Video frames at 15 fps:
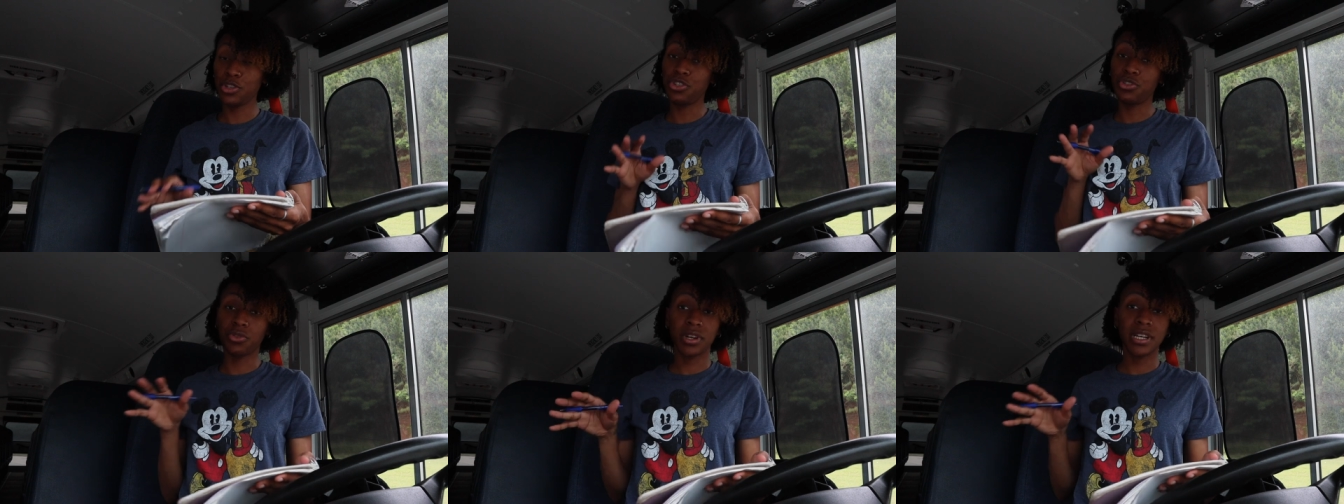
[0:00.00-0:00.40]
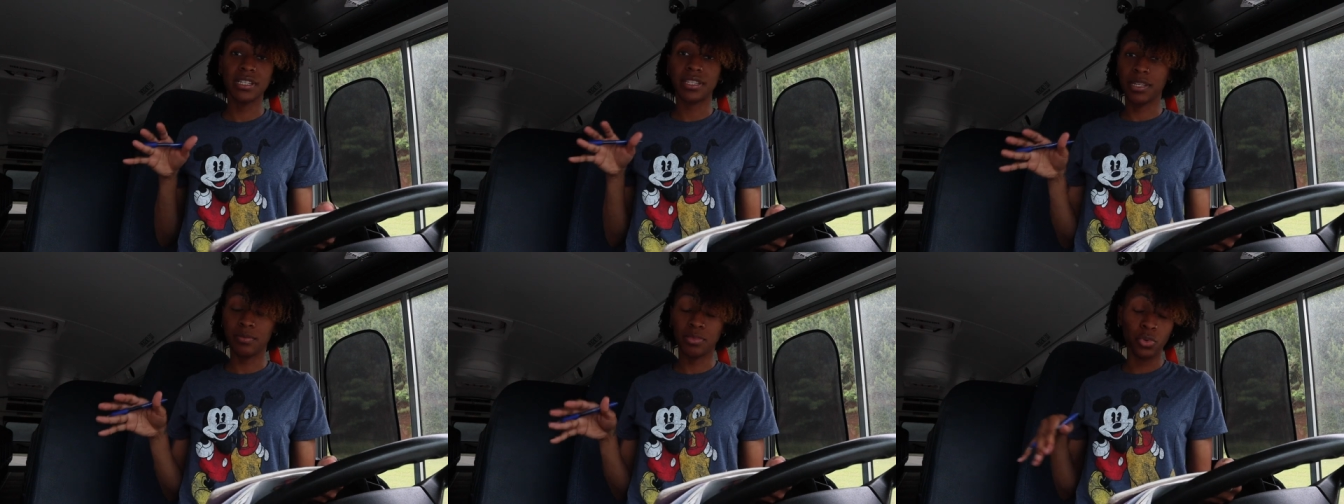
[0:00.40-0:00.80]
short and
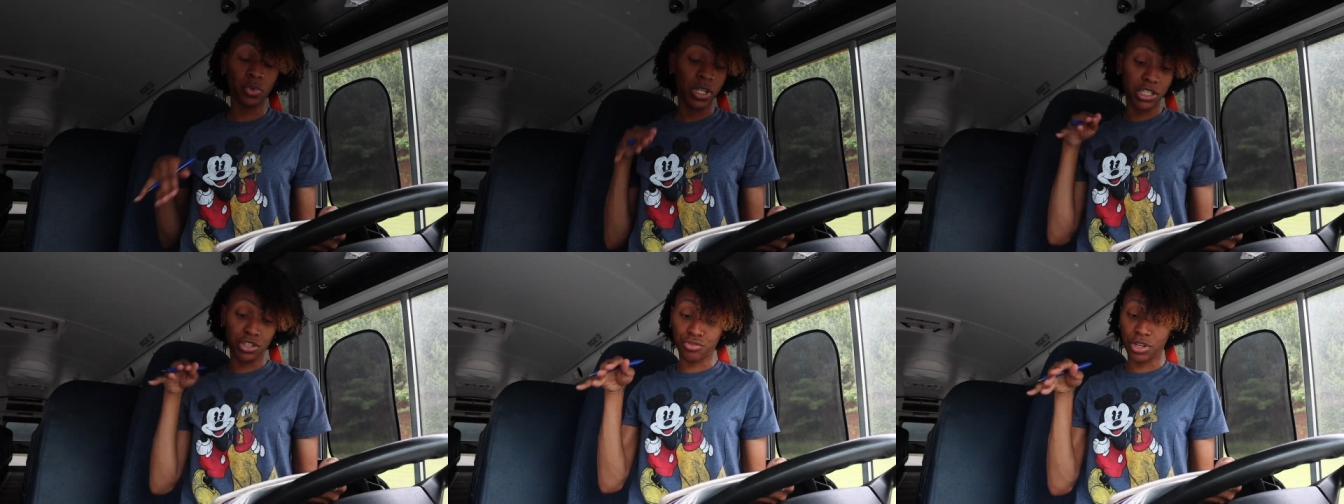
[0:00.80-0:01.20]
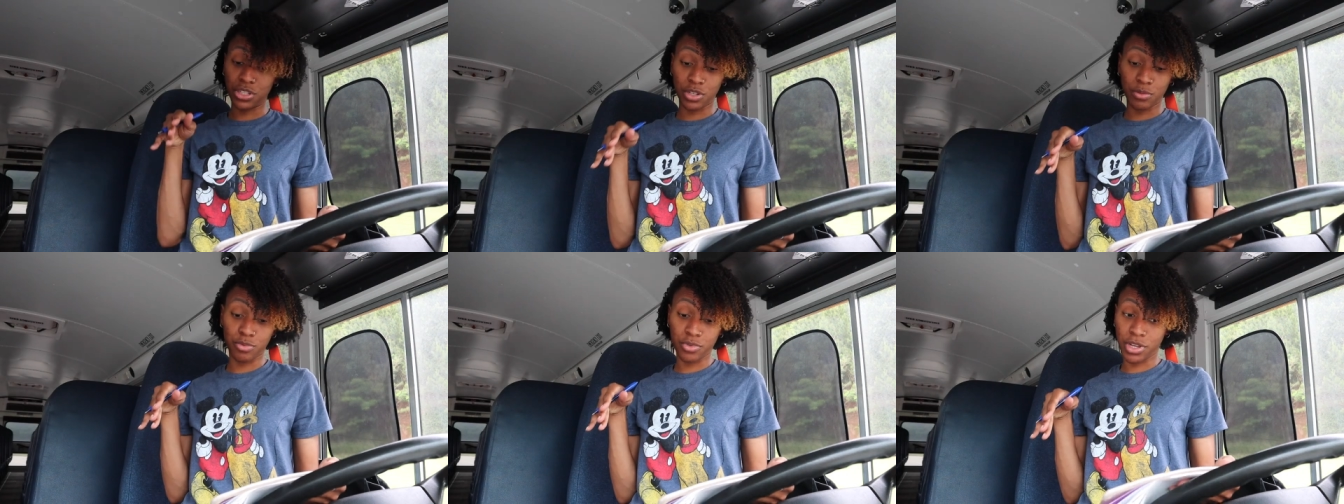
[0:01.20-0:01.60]
simple and straight
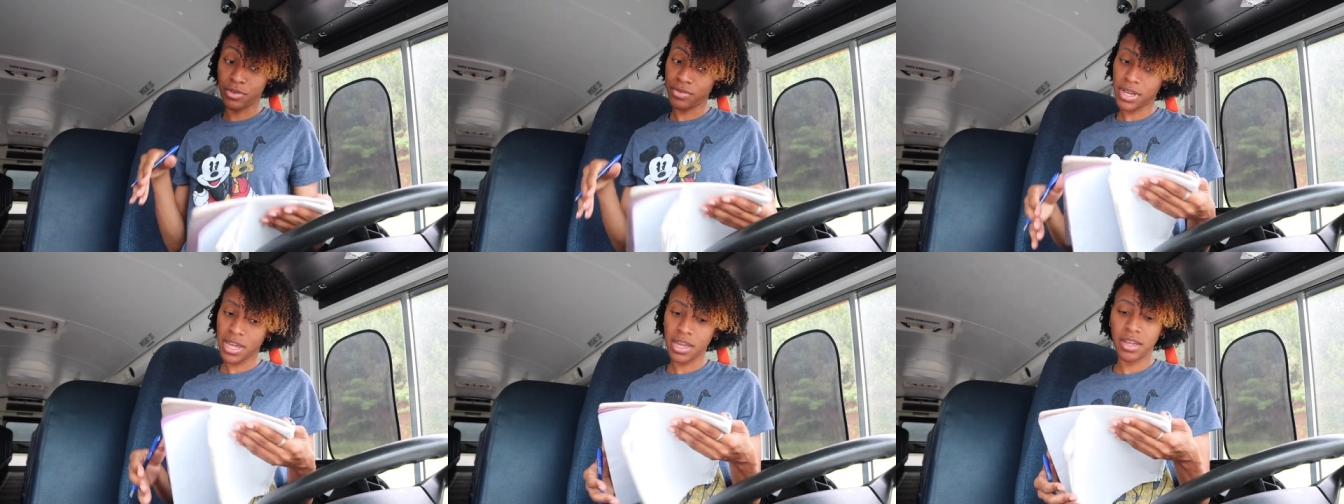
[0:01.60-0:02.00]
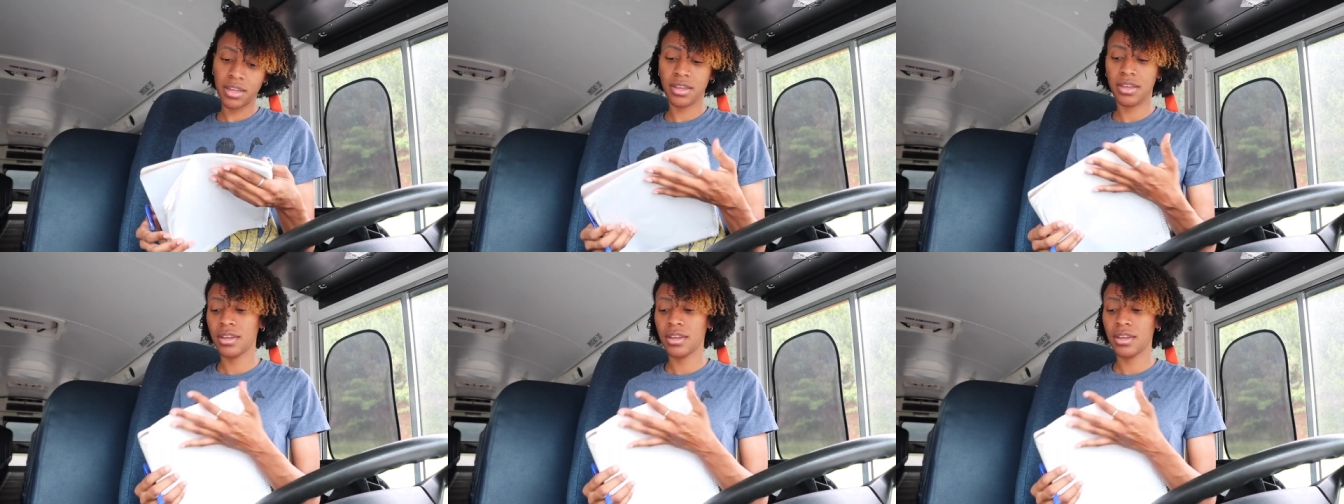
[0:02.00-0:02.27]
to the point, okay?